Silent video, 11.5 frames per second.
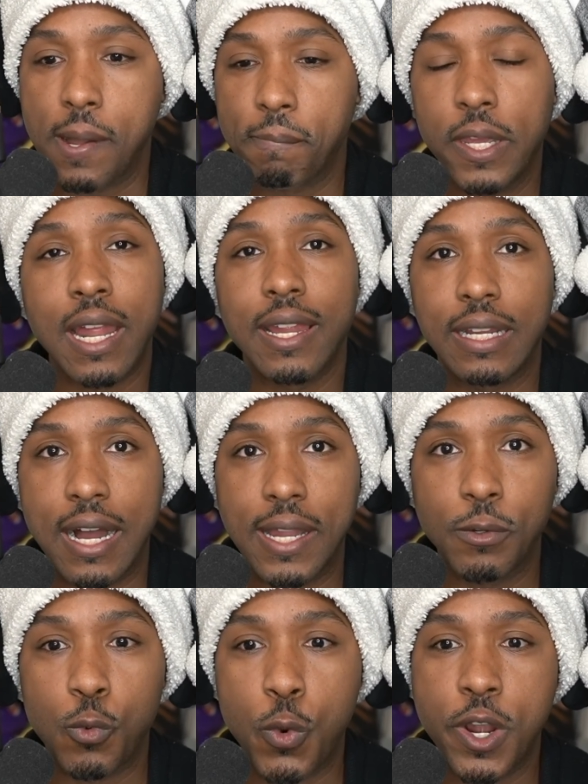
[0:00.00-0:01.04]
an
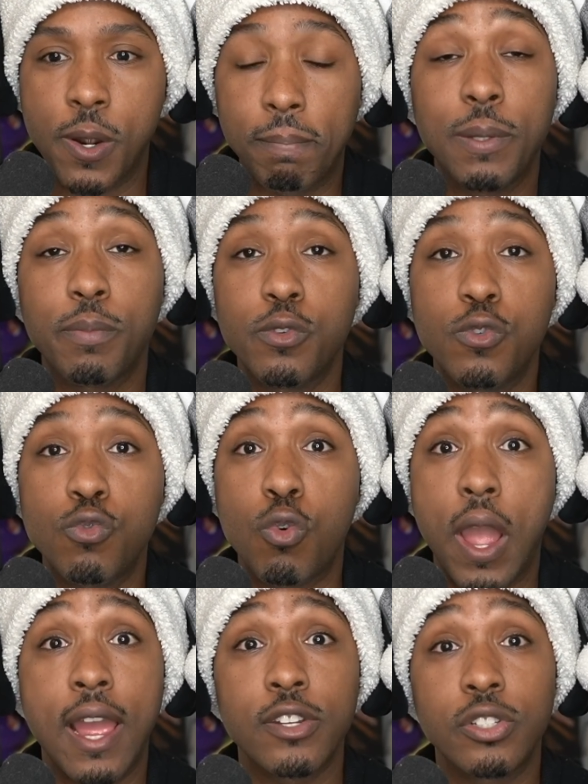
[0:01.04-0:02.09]
icon, where people who
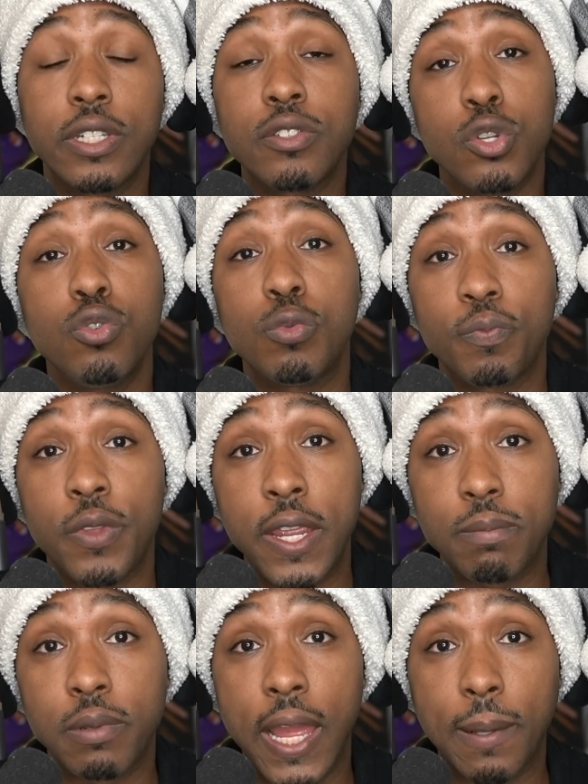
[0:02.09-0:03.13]
actually do
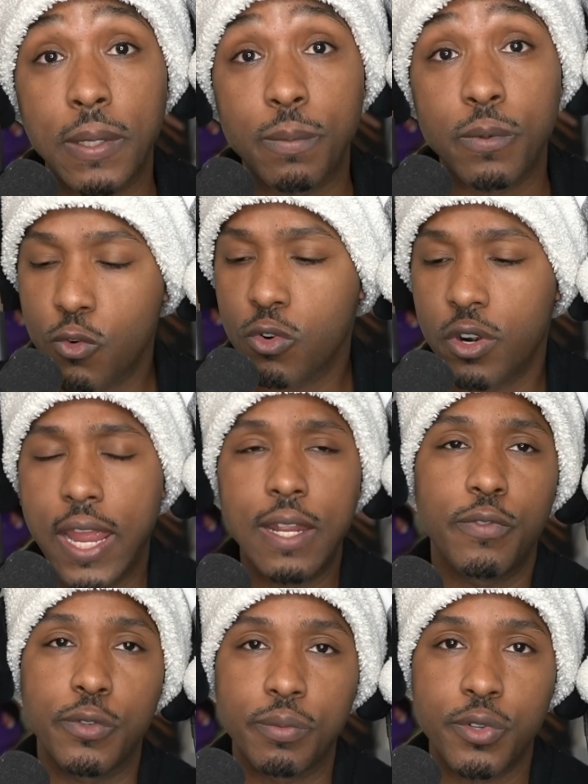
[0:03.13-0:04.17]
hate black people or are
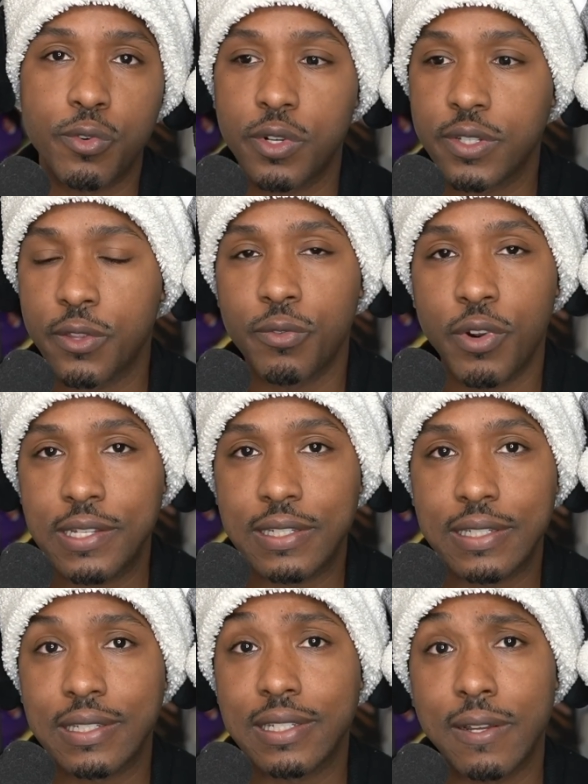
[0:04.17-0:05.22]
hateful towards other
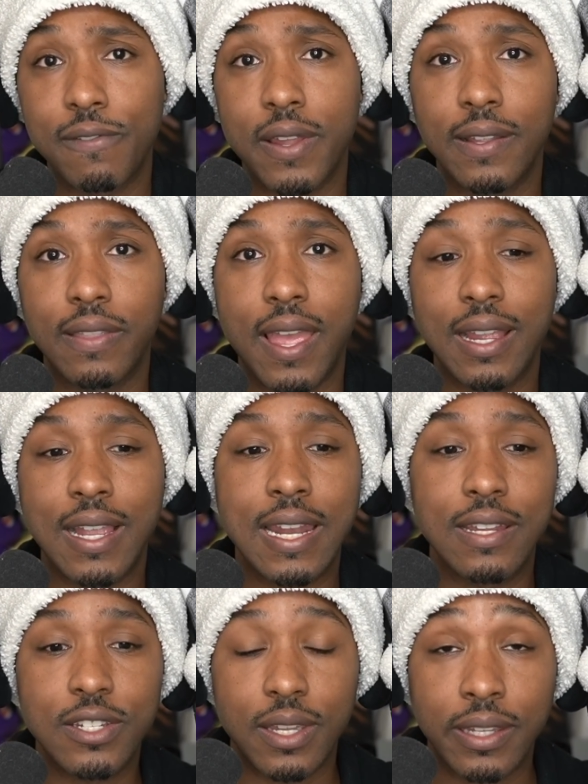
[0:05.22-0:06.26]
races and stuff like that
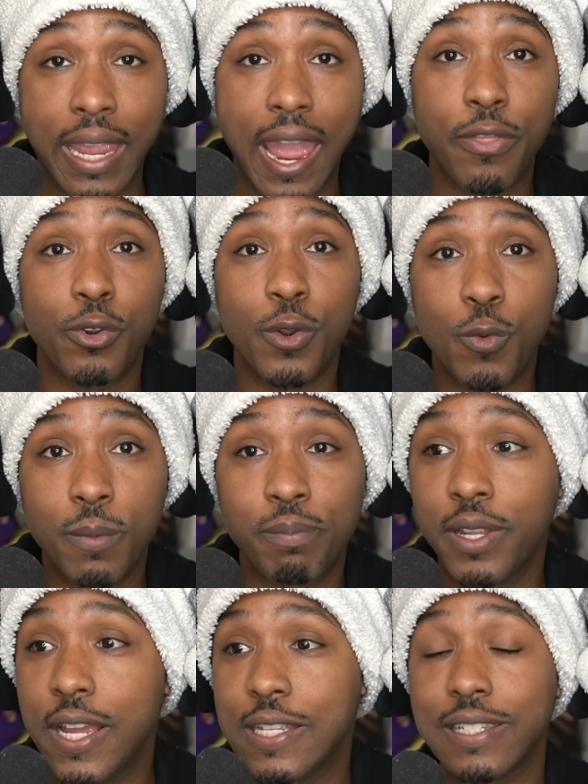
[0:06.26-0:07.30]
kind of just gather in one
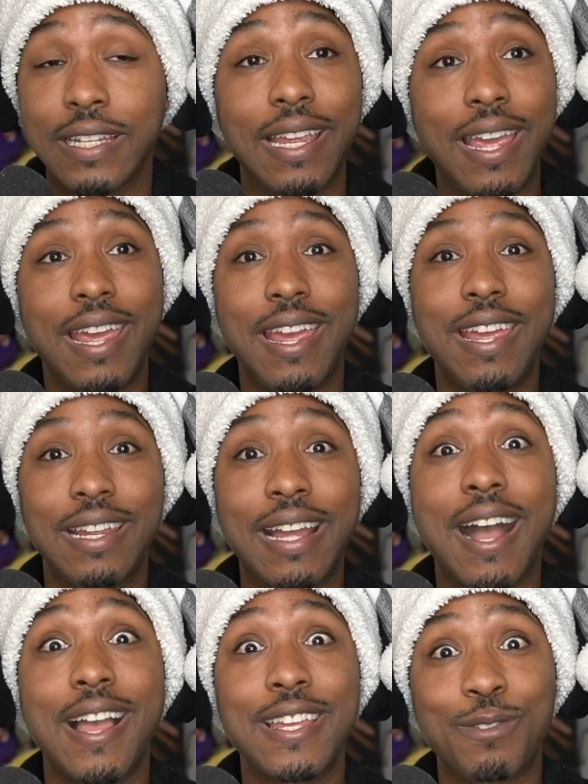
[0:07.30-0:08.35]
place. Like, hey
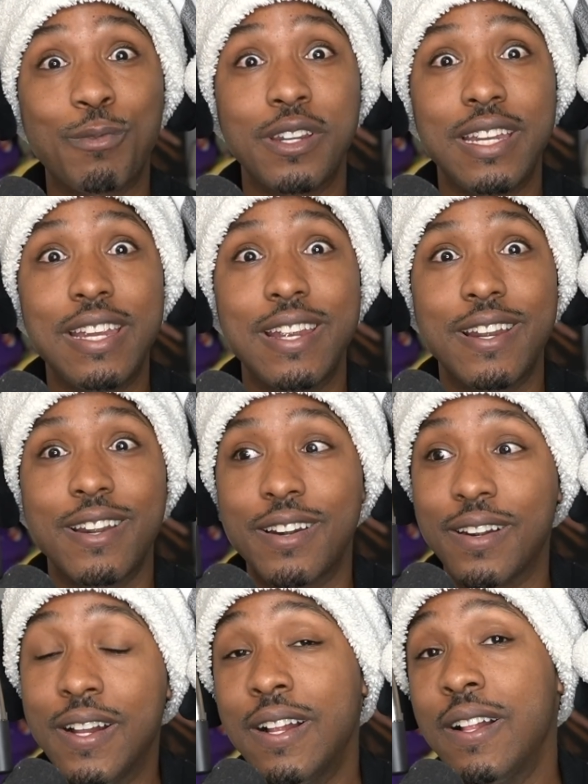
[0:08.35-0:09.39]
guys, we're
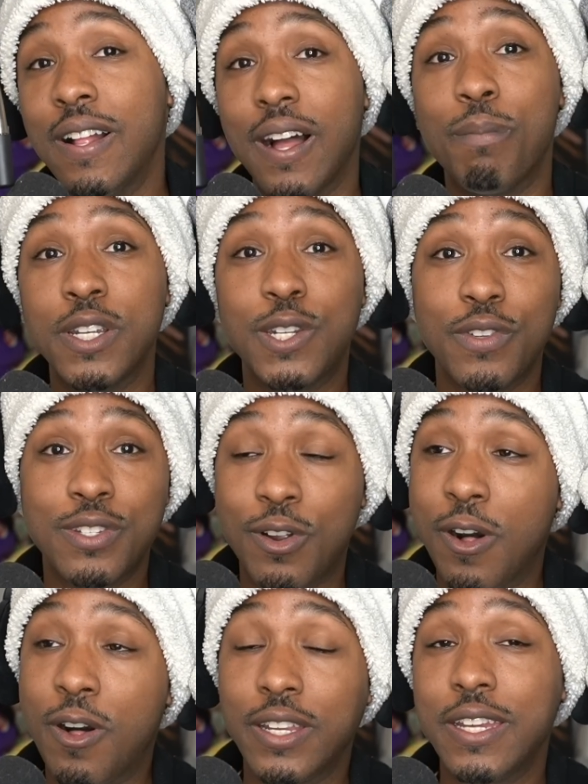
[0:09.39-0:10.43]
here. A bunch of us are
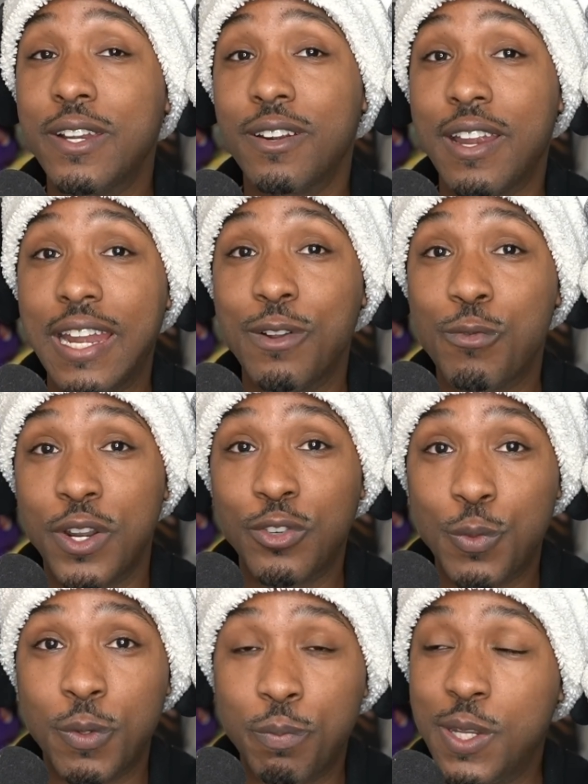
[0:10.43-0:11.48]
all here hating one
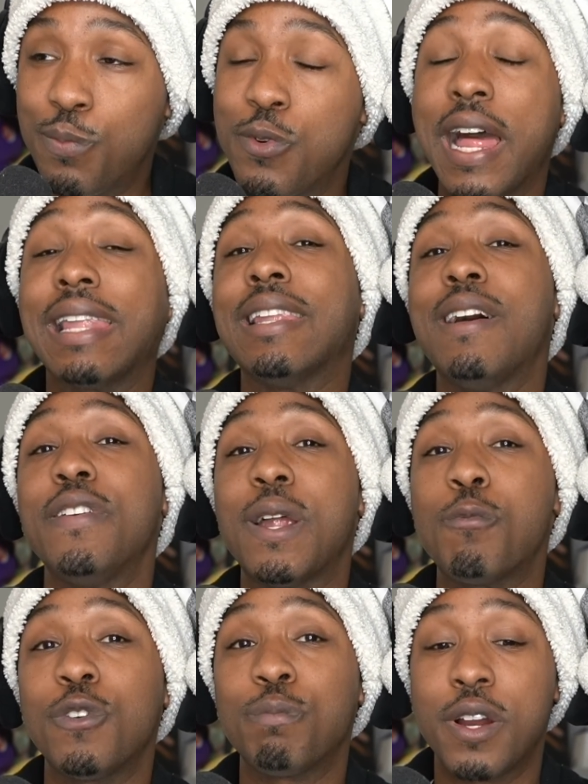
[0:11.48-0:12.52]
group of people, and I love it.
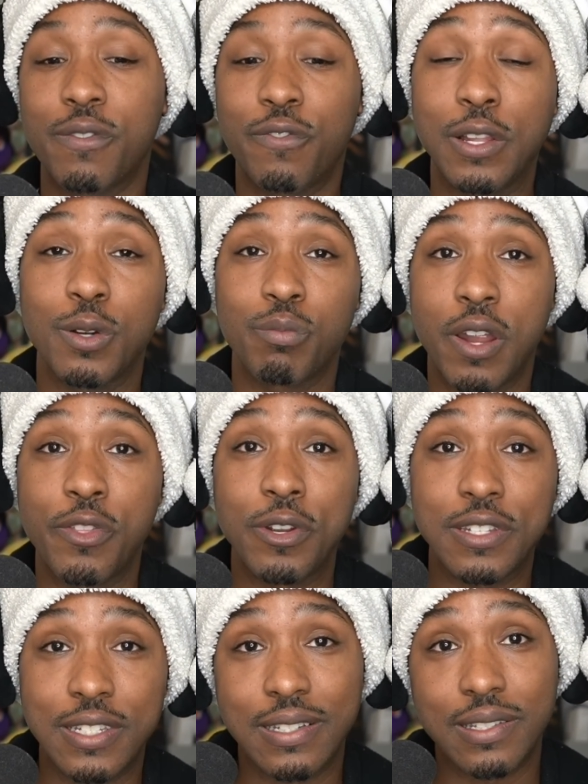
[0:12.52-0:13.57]
I'm with my fellow
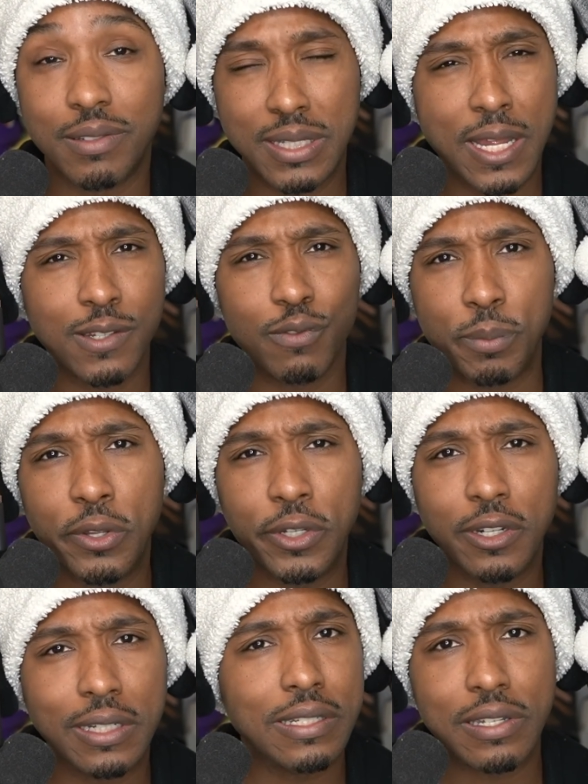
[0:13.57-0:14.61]
brothers. It sounds
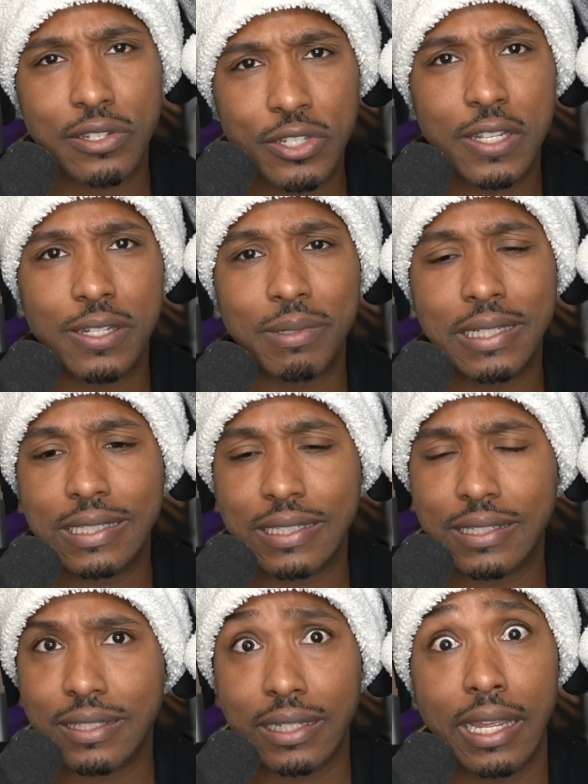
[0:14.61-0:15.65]
familiar, because it should, because
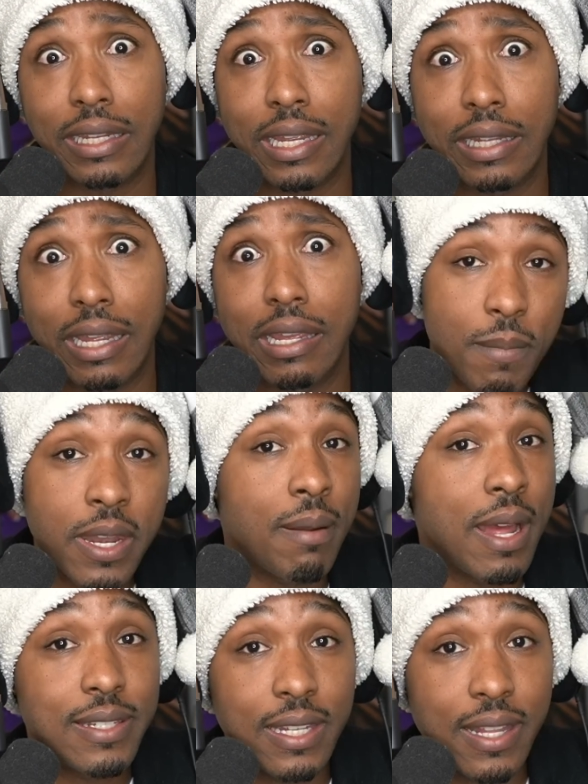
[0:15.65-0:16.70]
it's the KKK. And I'm
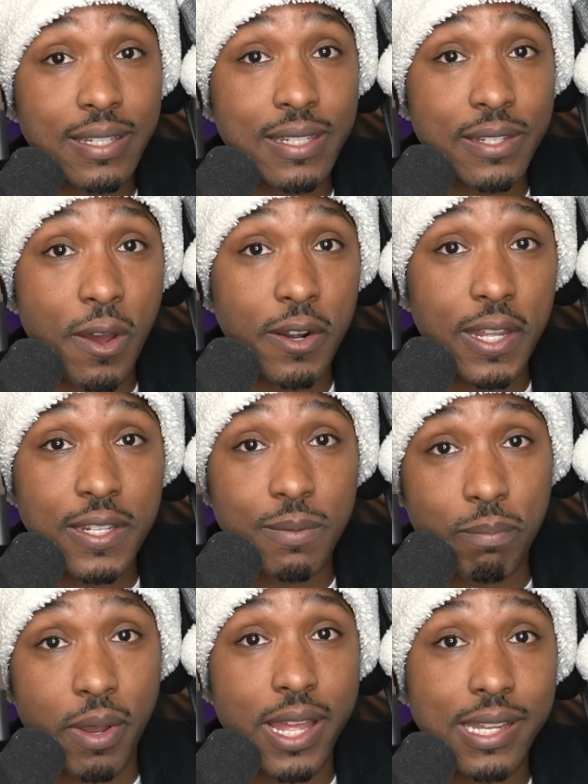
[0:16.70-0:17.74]
not saying that's his audience,
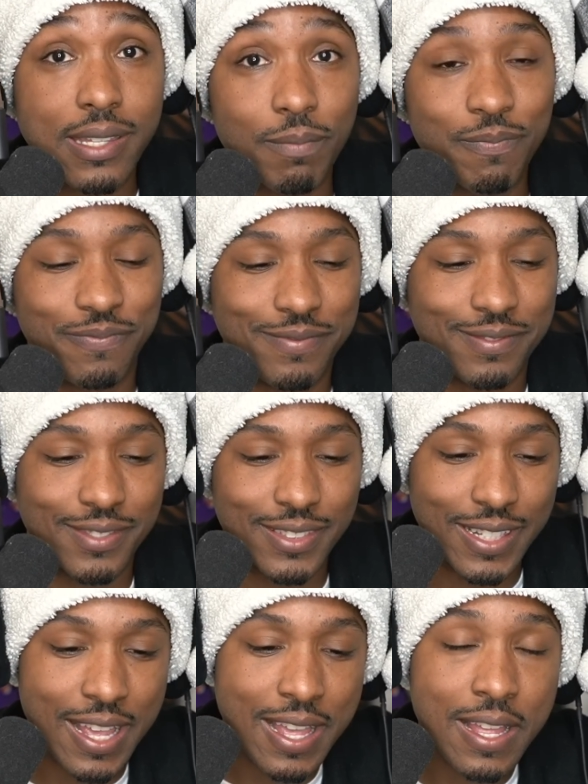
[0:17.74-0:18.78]
but
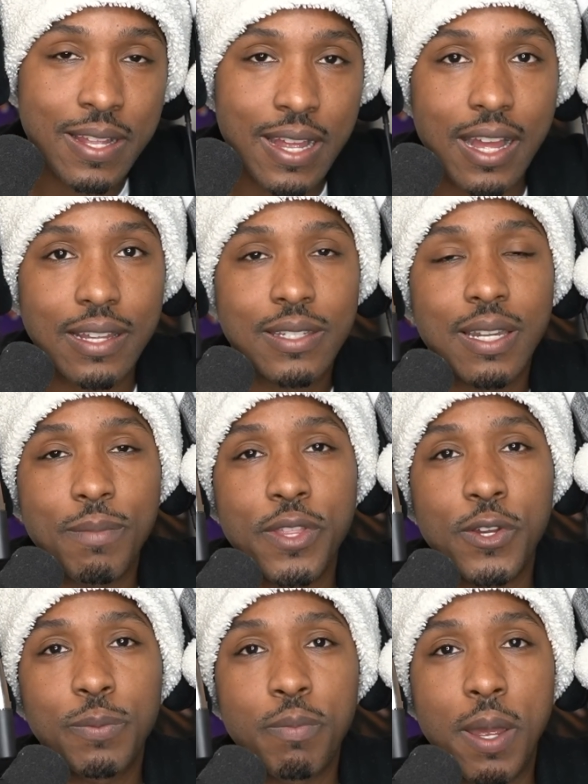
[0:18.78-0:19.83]
some of
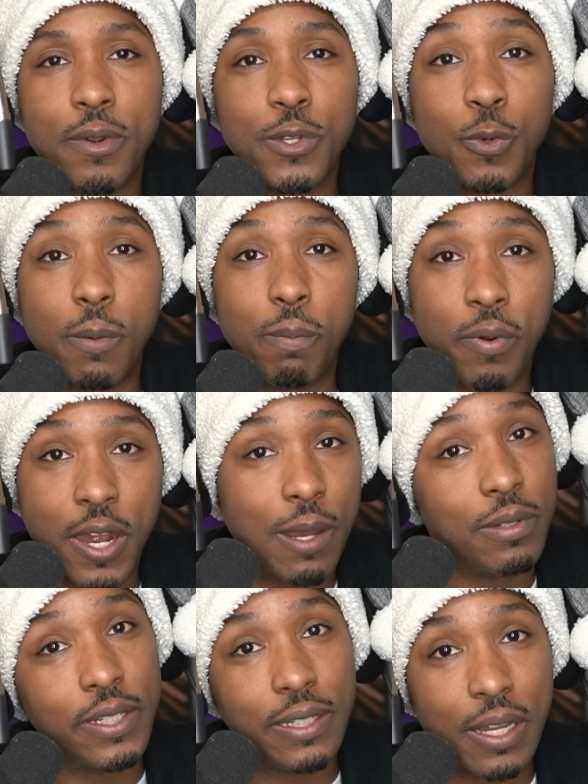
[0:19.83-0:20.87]
those members were
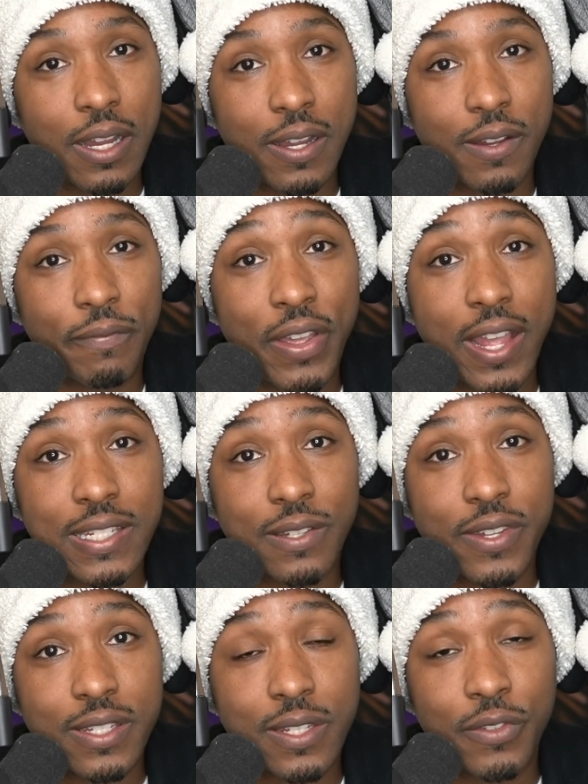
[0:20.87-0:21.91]
probably fans of
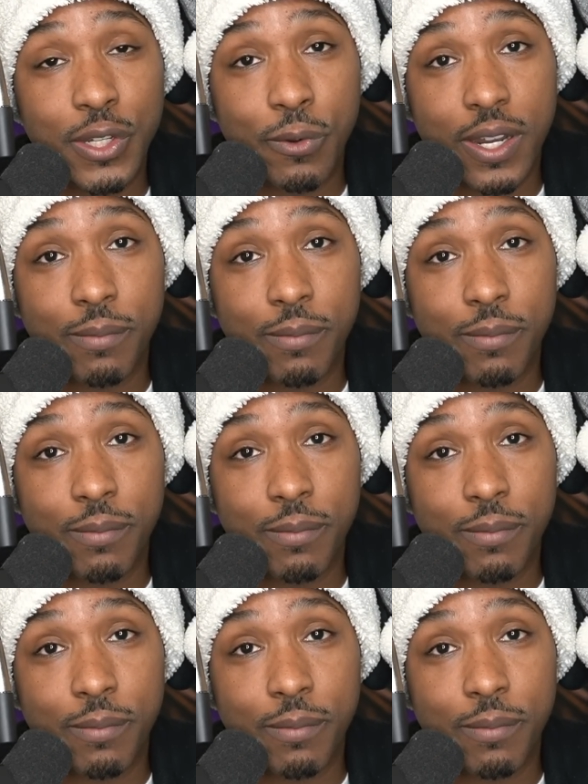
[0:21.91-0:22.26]
his, if you know what I